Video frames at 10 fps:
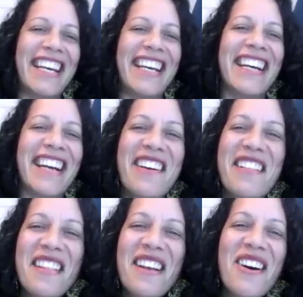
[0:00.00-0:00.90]

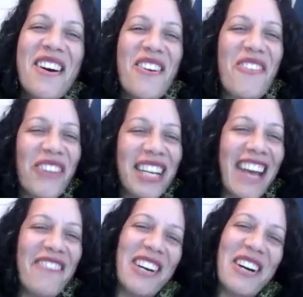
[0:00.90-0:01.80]
or
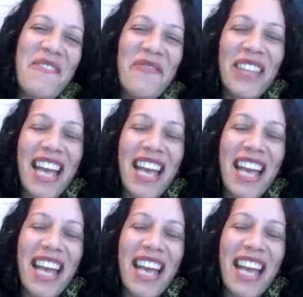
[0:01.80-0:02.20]
whatever.